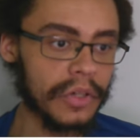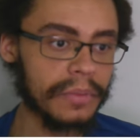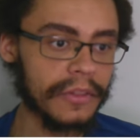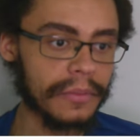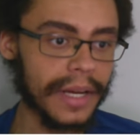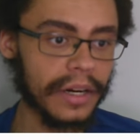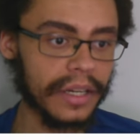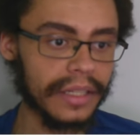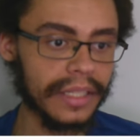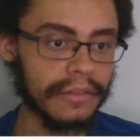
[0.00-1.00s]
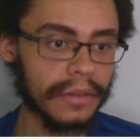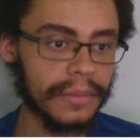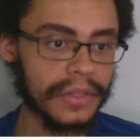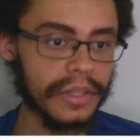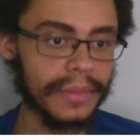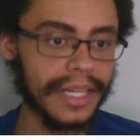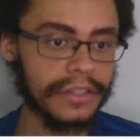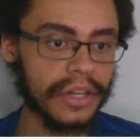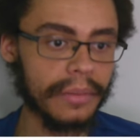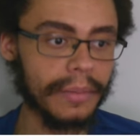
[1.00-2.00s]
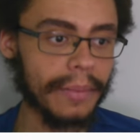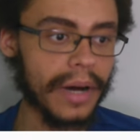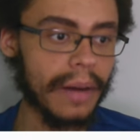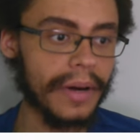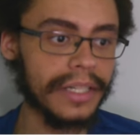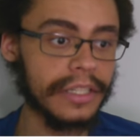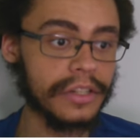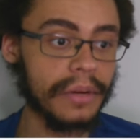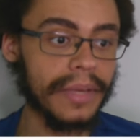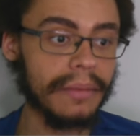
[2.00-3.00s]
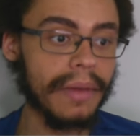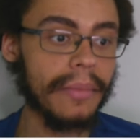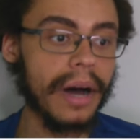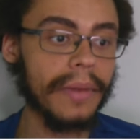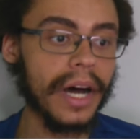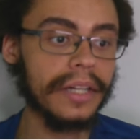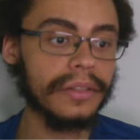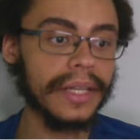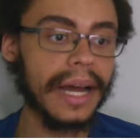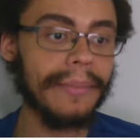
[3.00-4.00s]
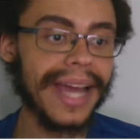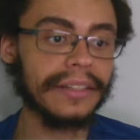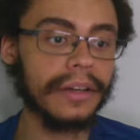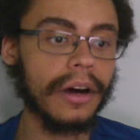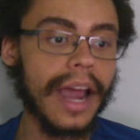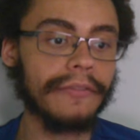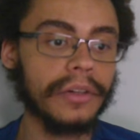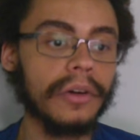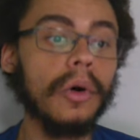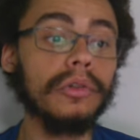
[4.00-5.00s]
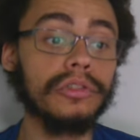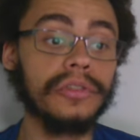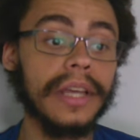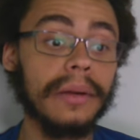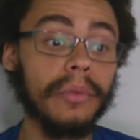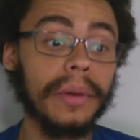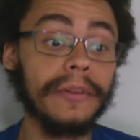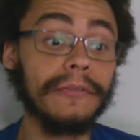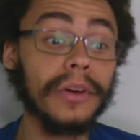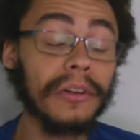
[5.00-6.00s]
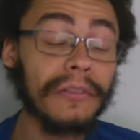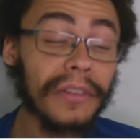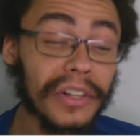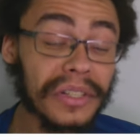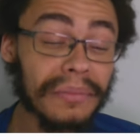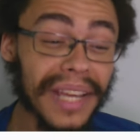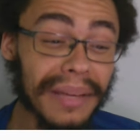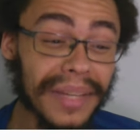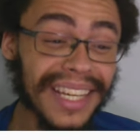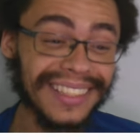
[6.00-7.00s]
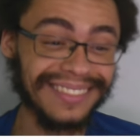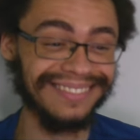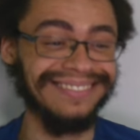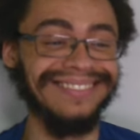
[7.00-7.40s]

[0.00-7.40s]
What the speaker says: Like, most abusive men aren't going to leave with abuse. They'll be nice charming. My papa didn't start beating my mama until they got back to the car after her ultrasound appointment for her first baby.